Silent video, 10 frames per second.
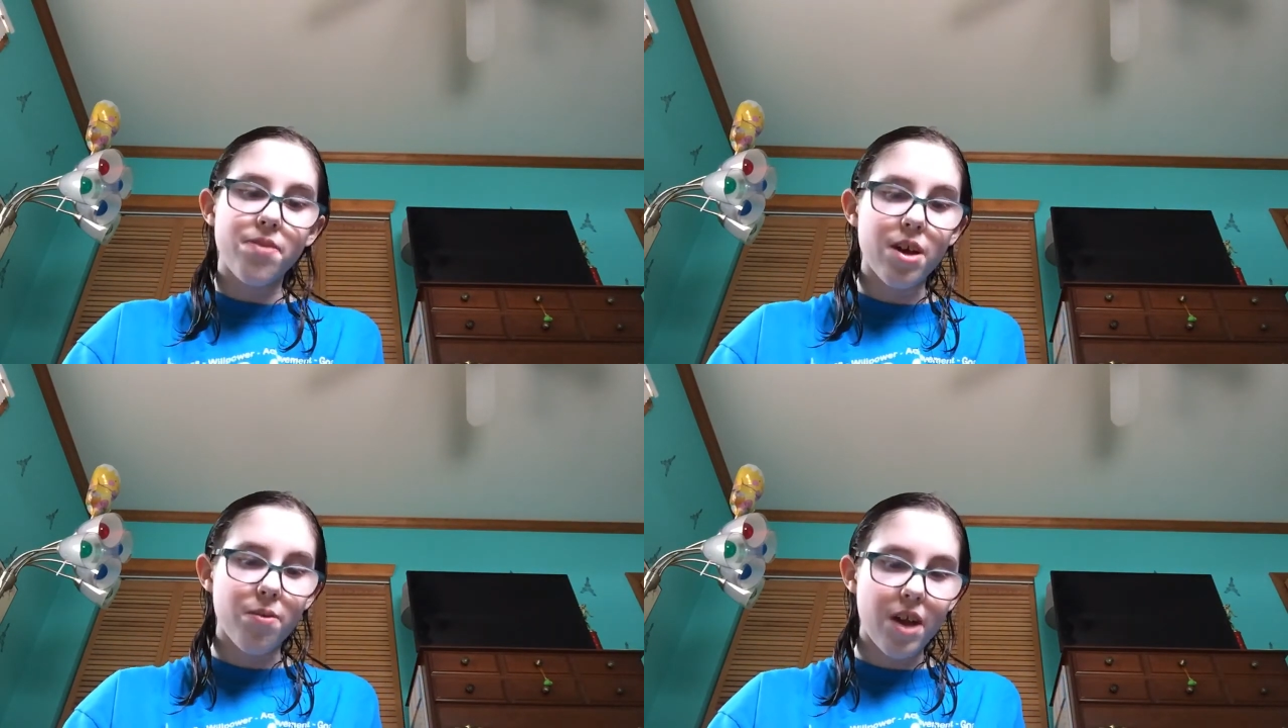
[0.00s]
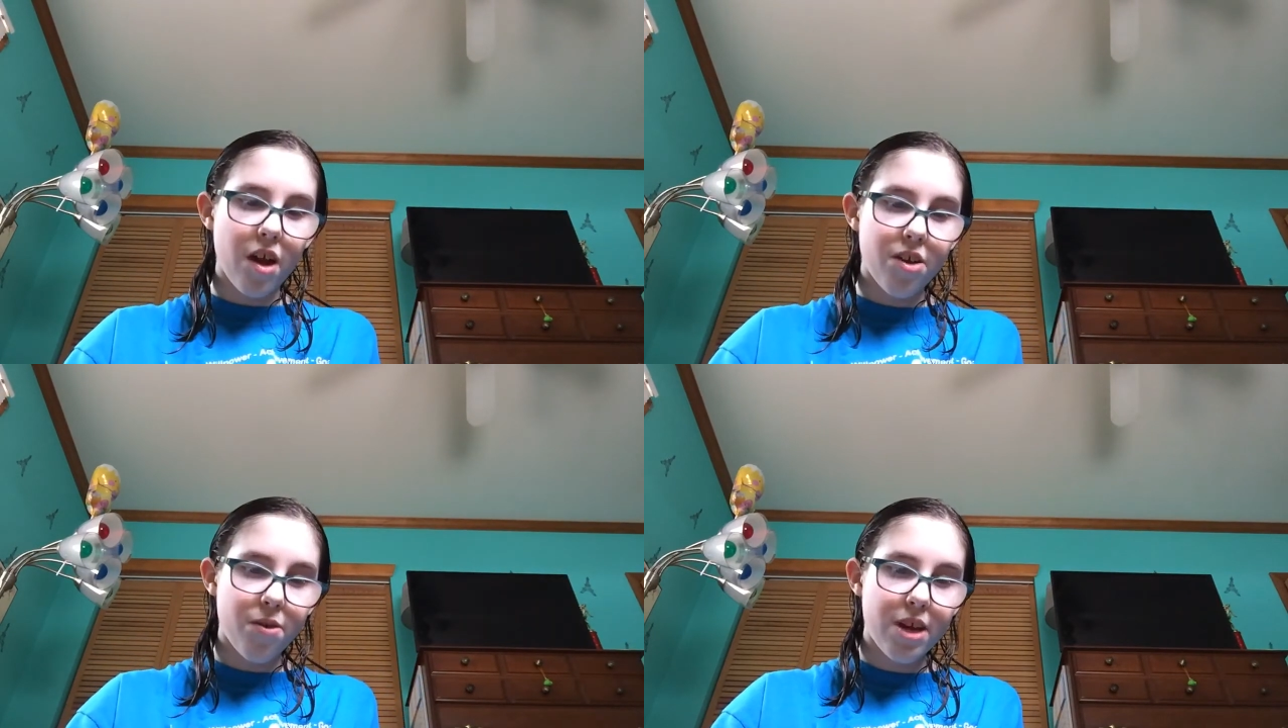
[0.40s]
that we
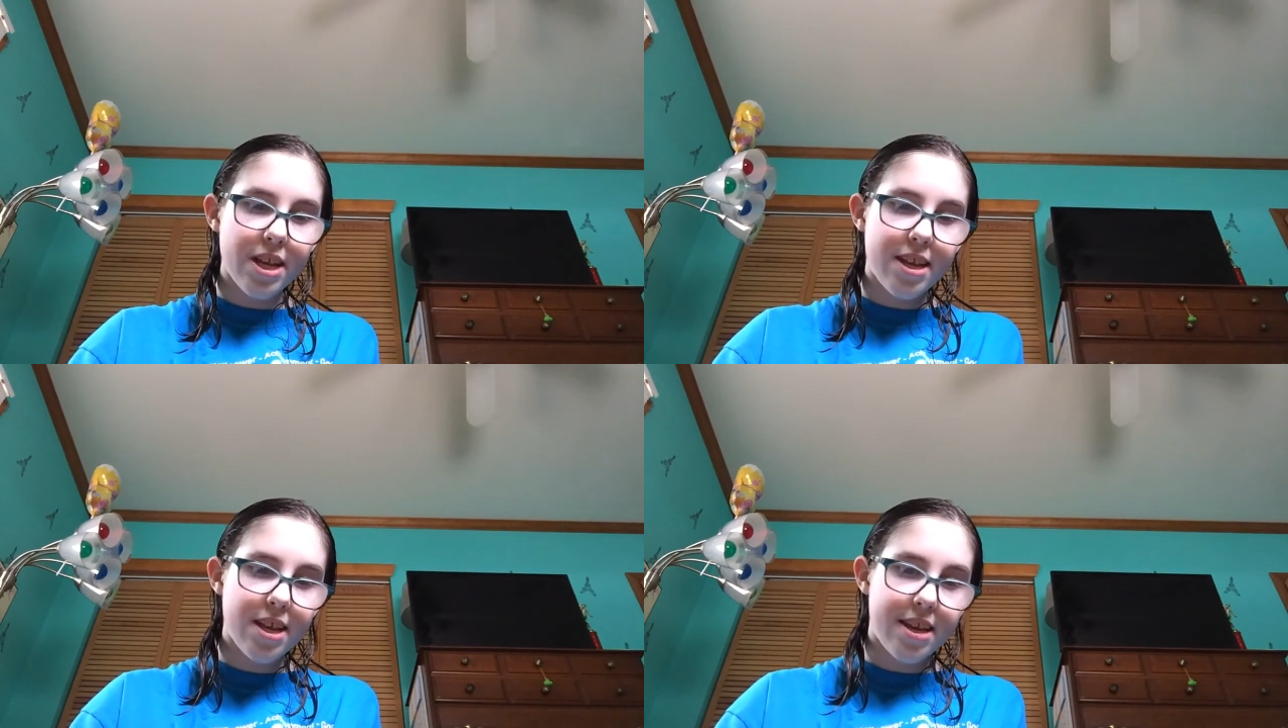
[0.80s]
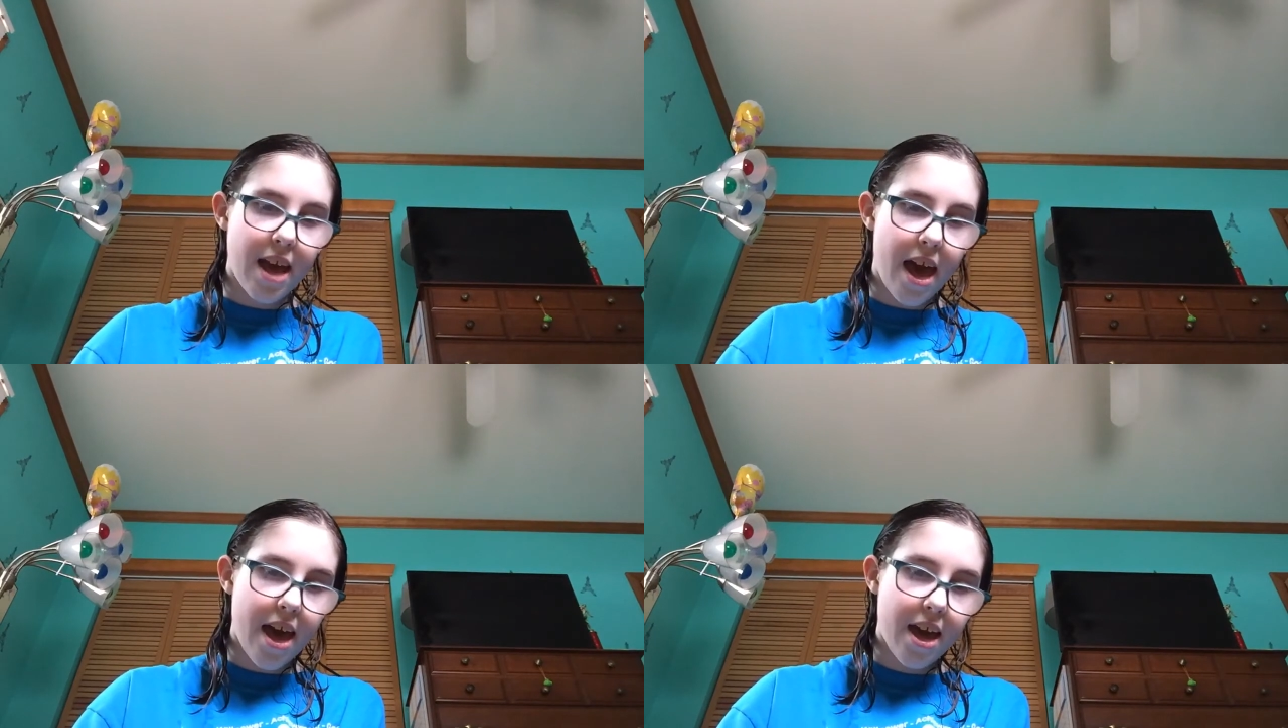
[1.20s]
are doing
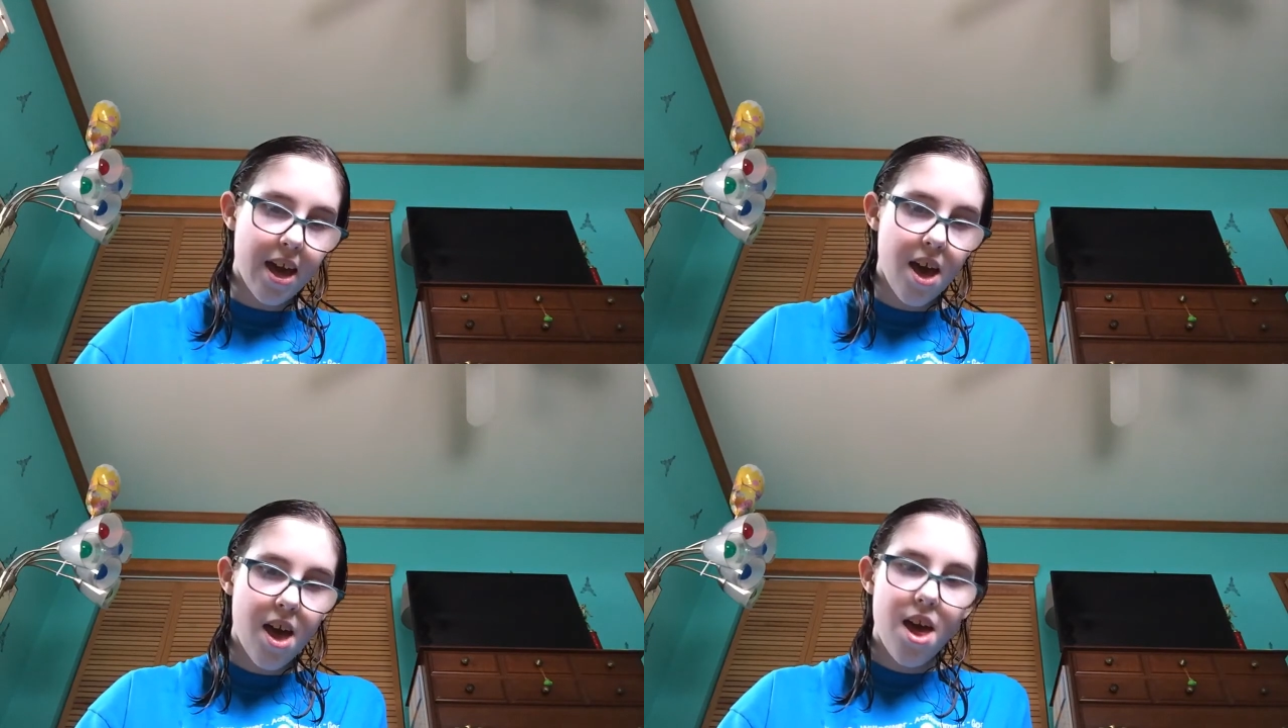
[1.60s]
today.